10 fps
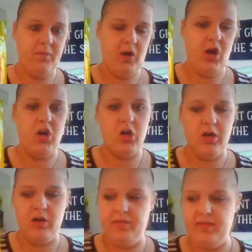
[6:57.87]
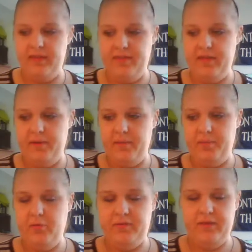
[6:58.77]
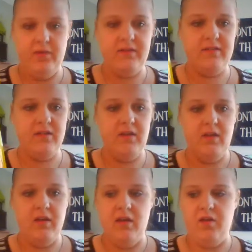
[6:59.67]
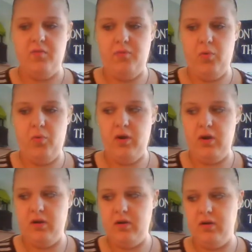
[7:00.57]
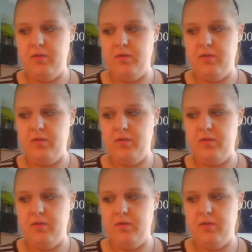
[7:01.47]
harder than the poofy ones for